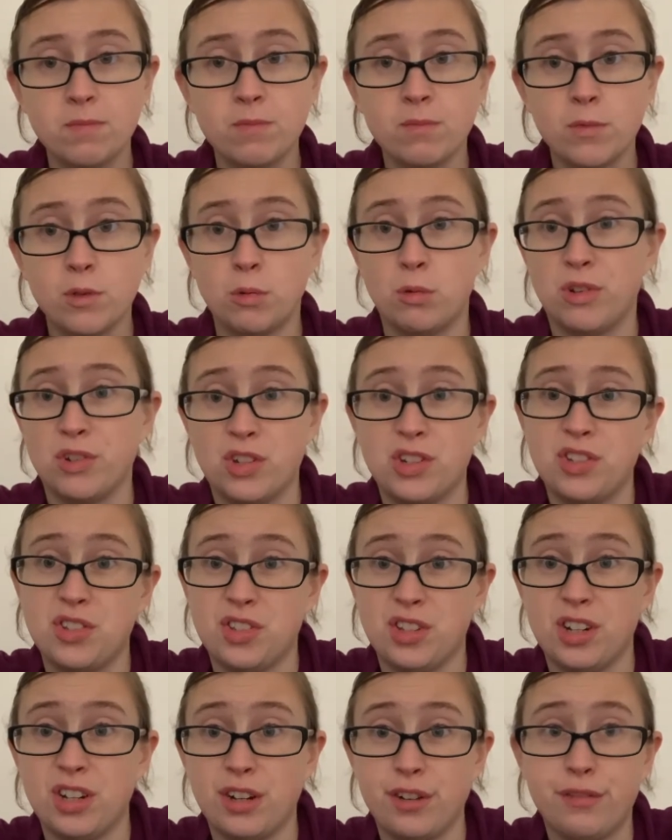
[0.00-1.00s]
watching
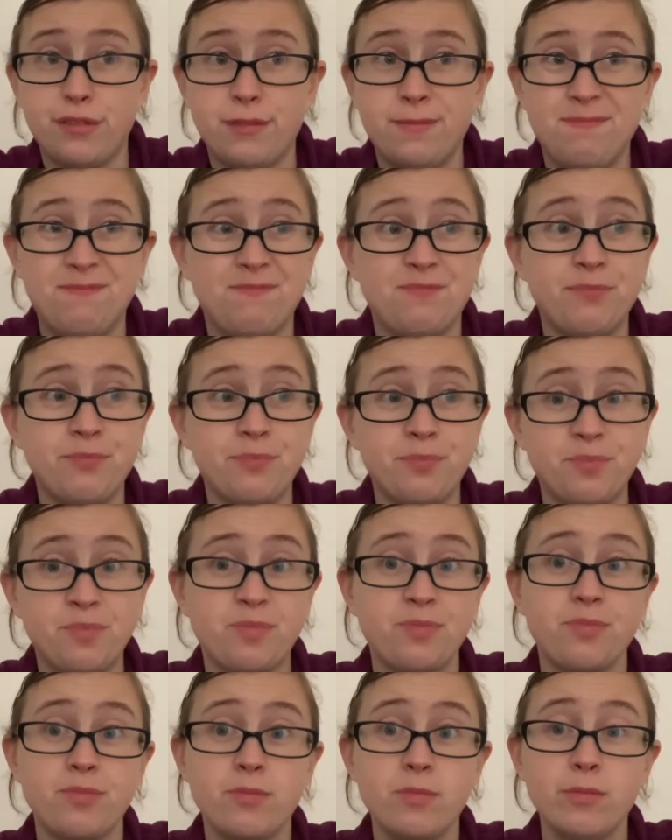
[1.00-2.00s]
stuff,
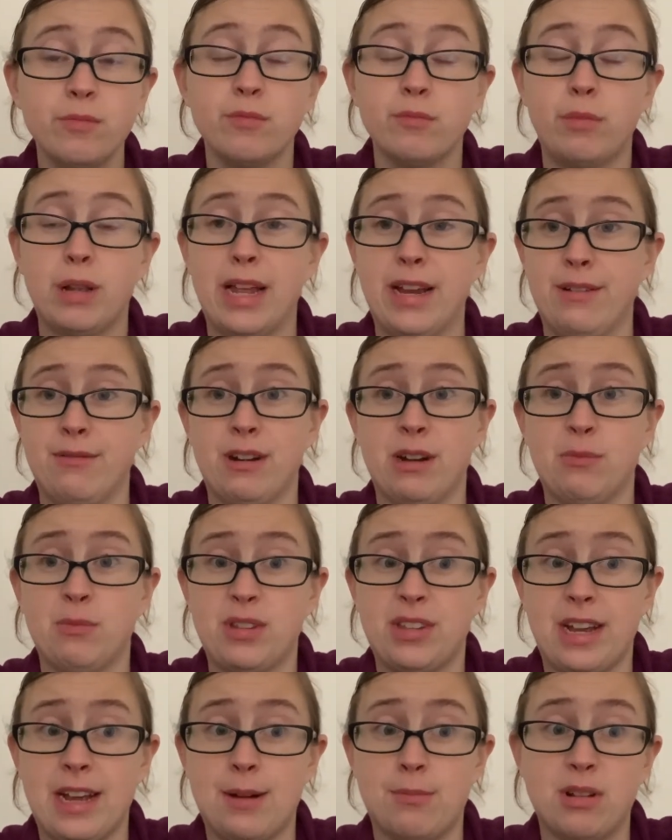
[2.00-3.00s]
playing around with the
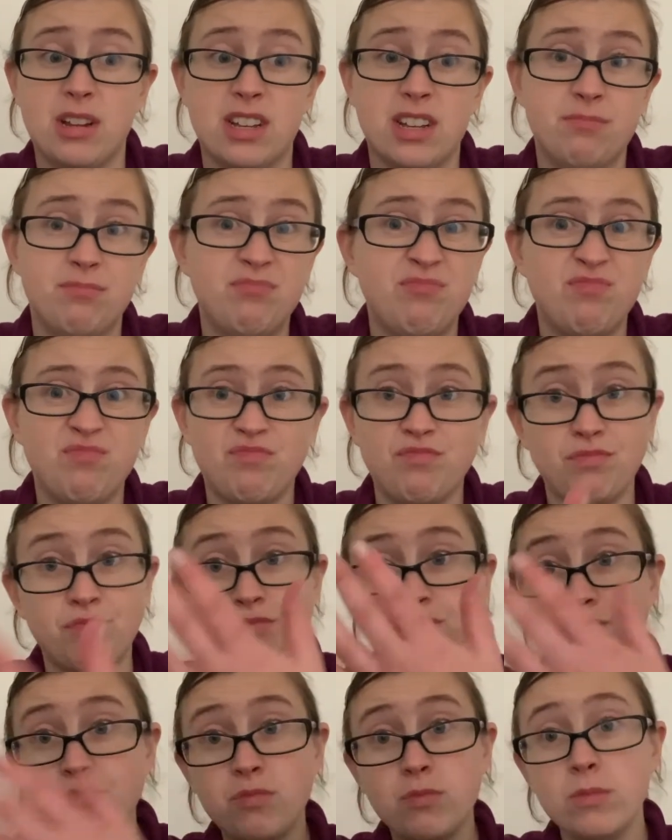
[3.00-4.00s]
tablet,
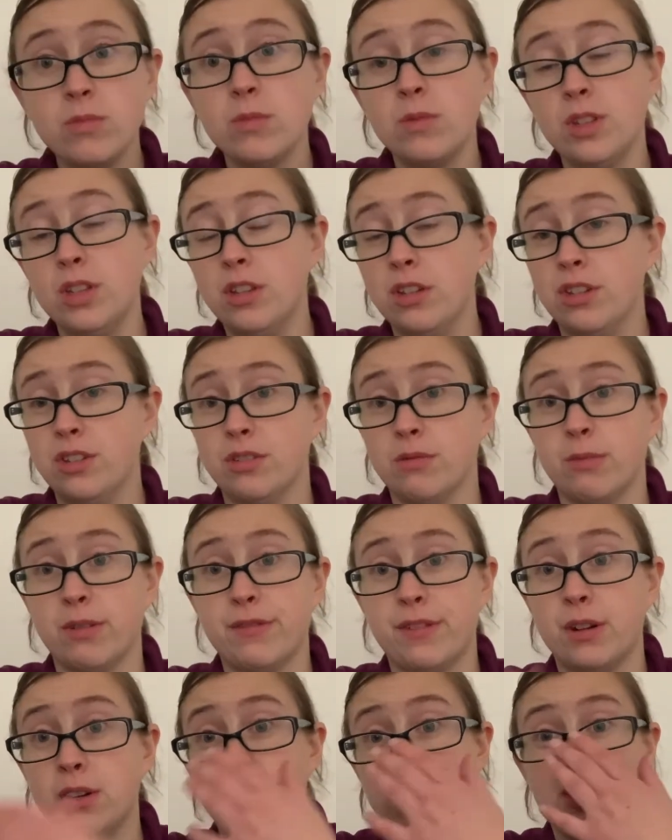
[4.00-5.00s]
using the
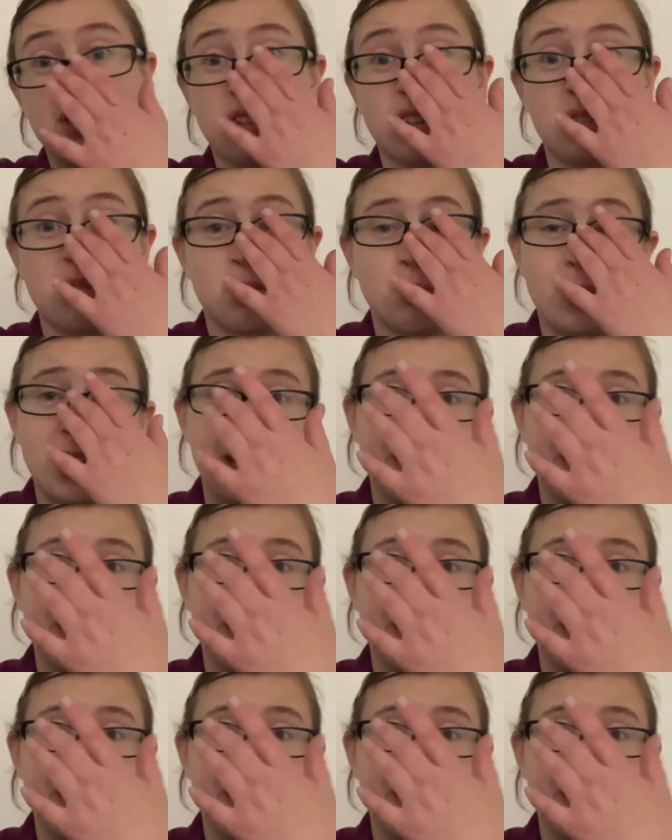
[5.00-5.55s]
phone, social media